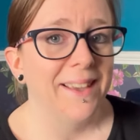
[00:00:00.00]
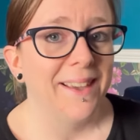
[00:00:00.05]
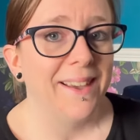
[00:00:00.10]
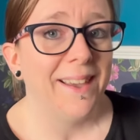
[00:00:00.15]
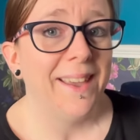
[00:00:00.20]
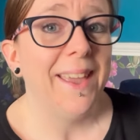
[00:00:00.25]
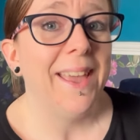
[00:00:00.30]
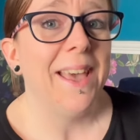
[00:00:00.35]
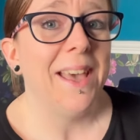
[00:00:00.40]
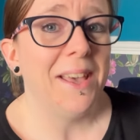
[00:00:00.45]

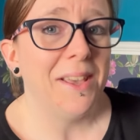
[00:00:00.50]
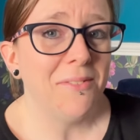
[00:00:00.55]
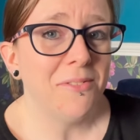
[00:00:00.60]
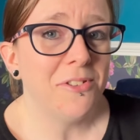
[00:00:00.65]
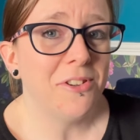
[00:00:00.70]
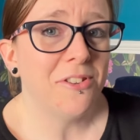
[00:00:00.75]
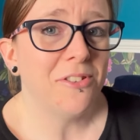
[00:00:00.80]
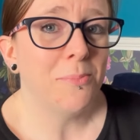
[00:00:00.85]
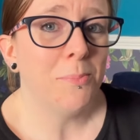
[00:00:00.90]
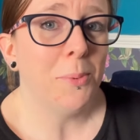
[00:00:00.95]
I have
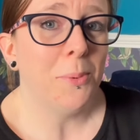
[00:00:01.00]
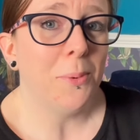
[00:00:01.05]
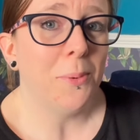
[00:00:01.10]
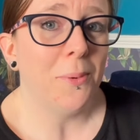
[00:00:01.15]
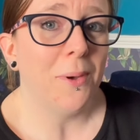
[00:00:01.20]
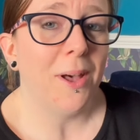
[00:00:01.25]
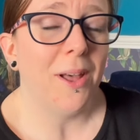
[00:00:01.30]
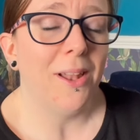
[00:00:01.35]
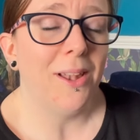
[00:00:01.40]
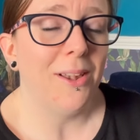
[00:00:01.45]
just
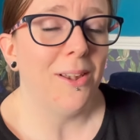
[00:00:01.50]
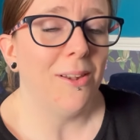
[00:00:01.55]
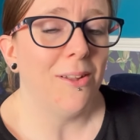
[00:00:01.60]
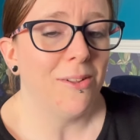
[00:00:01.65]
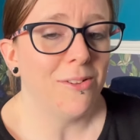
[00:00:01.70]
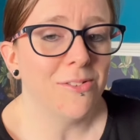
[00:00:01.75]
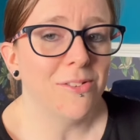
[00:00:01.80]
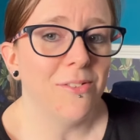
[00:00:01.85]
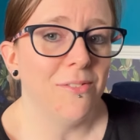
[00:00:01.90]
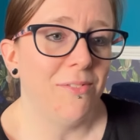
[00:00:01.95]
bought a
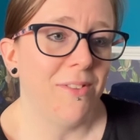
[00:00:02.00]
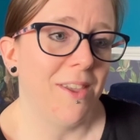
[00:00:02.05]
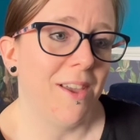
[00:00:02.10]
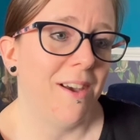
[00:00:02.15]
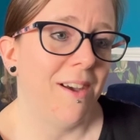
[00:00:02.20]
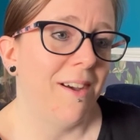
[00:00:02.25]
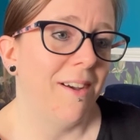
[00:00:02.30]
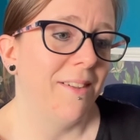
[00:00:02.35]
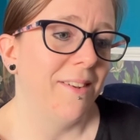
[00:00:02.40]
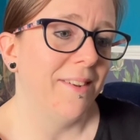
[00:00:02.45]
lot of
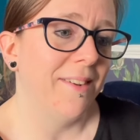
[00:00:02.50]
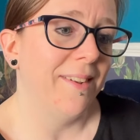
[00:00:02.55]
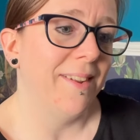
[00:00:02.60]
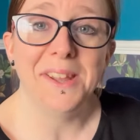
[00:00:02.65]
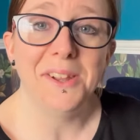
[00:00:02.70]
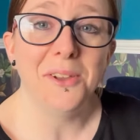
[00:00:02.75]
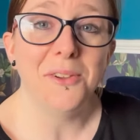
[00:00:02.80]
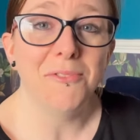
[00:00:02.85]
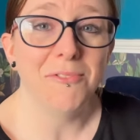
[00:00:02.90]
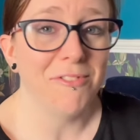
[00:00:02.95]
yarn
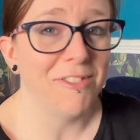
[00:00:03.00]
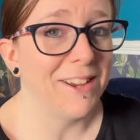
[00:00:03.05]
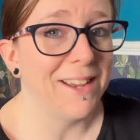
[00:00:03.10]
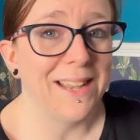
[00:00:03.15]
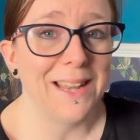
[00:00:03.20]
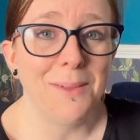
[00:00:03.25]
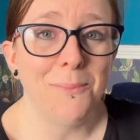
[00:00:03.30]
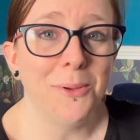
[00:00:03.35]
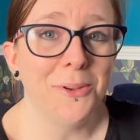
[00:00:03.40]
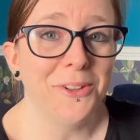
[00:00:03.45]
and I
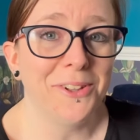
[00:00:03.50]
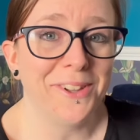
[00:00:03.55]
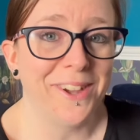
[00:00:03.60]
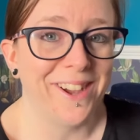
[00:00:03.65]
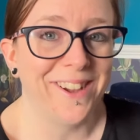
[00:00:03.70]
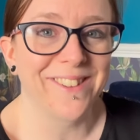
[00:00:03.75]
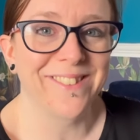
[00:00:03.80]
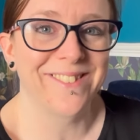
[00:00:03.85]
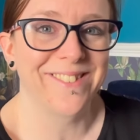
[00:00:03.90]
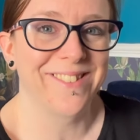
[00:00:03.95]
really want to
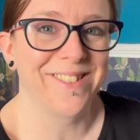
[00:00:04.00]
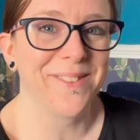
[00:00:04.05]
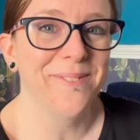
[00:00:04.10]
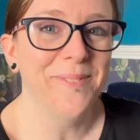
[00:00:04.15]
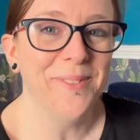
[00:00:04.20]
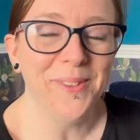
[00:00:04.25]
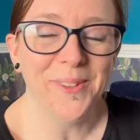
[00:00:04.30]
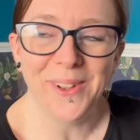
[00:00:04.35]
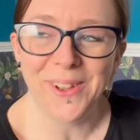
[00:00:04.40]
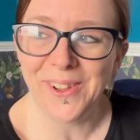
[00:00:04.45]
cast them
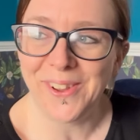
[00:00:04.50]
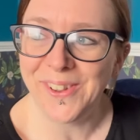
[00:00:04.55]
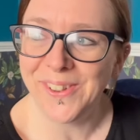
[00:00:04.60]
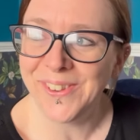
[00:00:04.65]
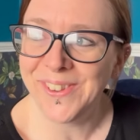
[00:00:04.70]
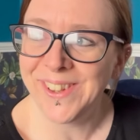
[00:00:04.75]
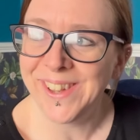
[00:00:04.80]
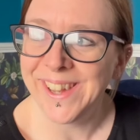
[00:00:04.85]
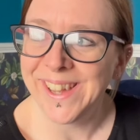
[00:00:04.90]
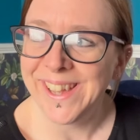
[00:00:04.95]
all
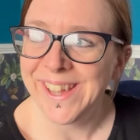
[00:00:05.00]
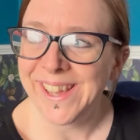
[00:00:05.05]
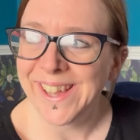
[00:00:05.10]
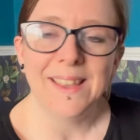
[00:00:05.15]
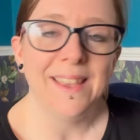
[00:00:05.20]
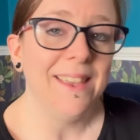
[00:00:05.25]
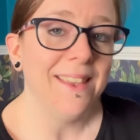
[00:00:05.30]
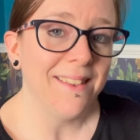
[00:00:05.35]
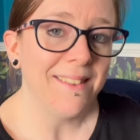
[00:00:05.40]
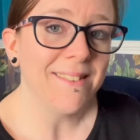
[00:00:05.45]
on.
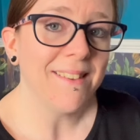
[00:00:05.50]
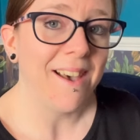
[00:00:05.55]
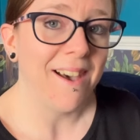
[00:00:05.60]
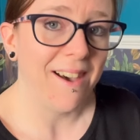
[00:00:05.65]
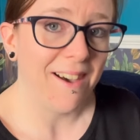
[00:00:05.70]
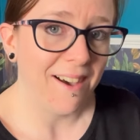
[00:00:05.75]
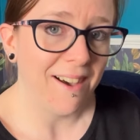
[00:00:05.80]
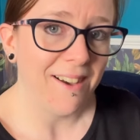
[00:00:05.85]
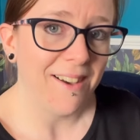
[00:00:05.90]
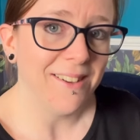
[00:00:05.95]
It is
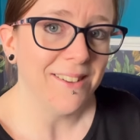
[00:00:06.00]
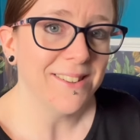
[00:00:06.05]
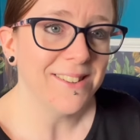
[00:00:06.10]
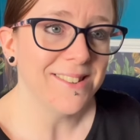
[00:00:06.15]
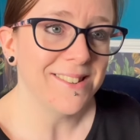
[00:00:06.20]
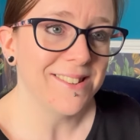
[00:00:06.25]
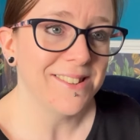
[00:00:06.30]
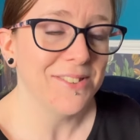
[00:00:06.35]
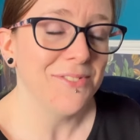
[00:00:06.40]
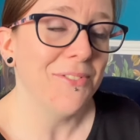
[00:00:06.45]
hard
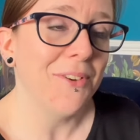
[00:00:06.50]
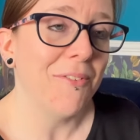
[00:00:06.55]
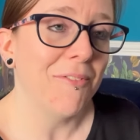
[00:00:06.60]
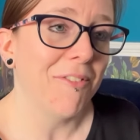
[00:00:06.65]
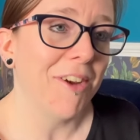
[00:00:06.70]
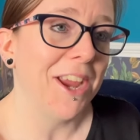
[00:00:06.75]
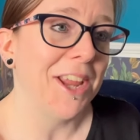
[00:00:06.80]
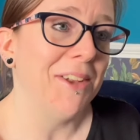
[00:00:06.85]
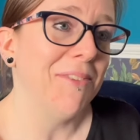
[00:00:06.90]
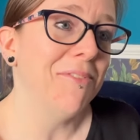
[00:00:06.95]
to
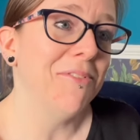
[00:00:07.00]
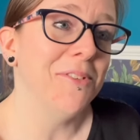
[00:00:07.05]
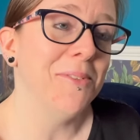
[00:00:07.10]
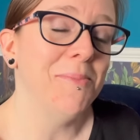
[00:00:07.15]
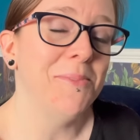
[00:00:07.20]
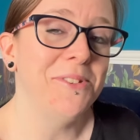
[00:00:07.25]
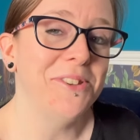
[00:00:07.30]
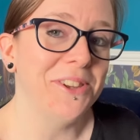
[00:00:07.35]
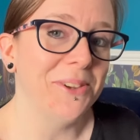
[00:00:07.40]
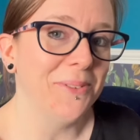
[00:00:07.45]
refrain from
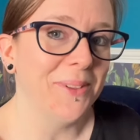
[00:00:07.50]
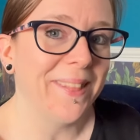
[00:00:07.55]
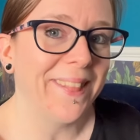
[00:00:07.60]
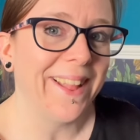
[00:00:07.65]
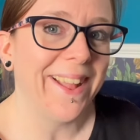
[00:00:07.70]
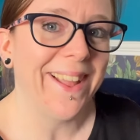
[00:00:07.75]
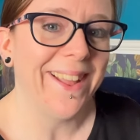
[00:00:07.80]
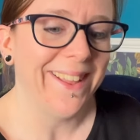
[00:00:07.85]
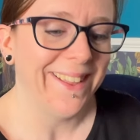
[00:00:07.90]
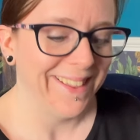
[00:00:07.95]
doing
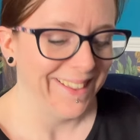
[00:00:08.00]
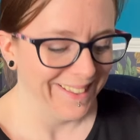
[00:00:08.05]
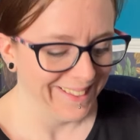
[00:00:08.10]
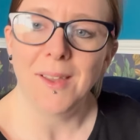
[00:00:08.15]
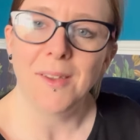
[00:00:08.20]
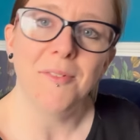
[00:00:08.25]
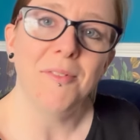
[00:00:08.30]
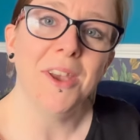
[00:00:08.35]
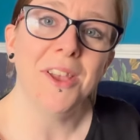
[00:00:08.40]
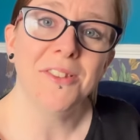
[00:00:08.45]
that.
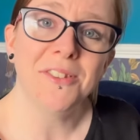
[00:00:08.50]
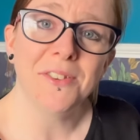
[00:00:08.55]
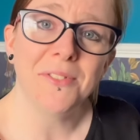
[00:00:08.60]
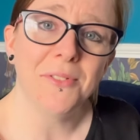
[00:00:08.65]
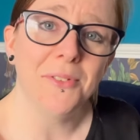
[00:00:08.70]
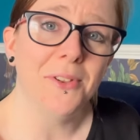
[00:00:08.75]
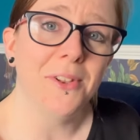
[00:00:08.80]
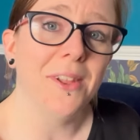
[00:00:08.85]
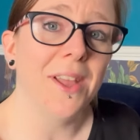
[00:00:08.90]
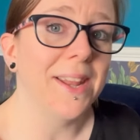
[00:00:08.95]
First of
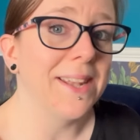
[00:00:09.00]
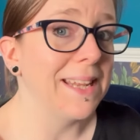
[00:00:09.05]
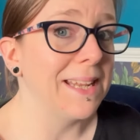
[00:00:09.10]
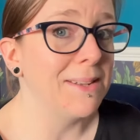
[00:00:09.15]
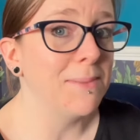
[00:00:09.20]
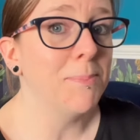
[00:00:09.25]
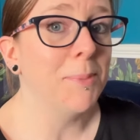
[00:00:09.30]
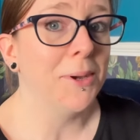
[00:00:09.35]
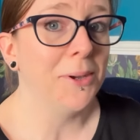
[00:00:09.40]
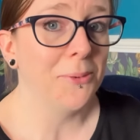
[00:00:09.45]
all, I need
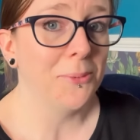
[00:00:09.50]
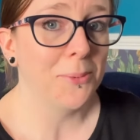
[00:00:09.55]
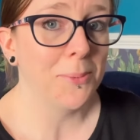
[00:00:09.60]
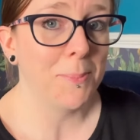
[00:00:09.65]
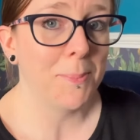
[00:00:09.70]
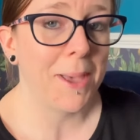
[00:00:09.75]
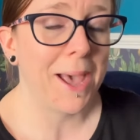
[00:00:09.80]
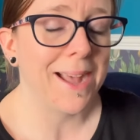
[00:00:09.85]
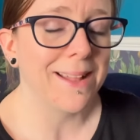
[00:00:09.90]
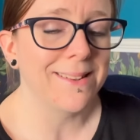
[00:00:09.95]
to buy all the
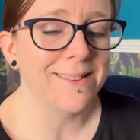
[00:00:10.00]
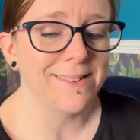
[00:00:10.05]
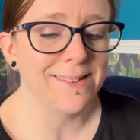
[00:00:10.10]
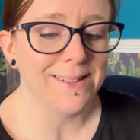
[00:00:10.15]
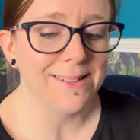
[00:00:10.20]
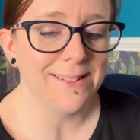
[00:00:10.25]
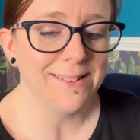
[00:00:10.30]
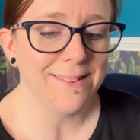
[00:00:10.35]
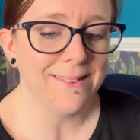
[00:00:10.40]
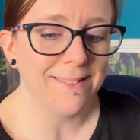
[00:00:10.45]

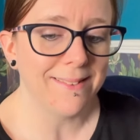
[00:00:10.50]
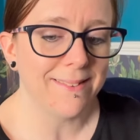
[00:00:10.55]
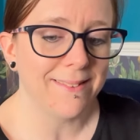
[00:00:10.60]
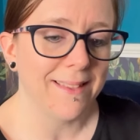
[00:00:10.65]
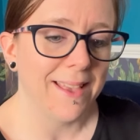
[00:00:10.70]
patterns.